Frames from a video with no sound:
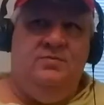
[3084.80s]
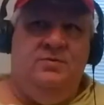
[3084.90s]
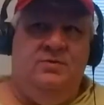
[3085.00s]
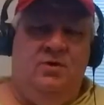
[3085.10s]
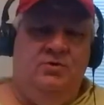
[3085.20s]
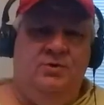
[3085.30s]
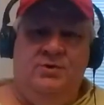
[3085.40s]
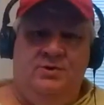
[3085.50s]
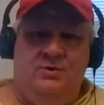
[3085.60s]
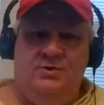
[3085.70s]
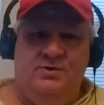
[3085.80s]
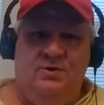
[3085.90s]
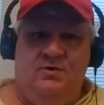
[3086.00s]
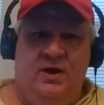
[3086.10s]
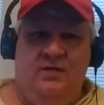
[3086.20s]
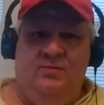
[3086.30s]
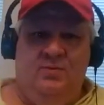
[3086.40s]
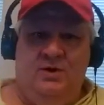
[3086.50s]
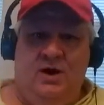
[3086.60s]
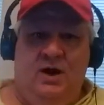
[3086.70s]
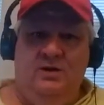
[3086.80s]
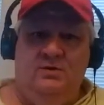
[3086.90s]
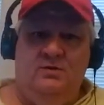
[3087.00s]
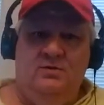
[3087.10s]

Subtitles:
Grocery stores don't have one aisle.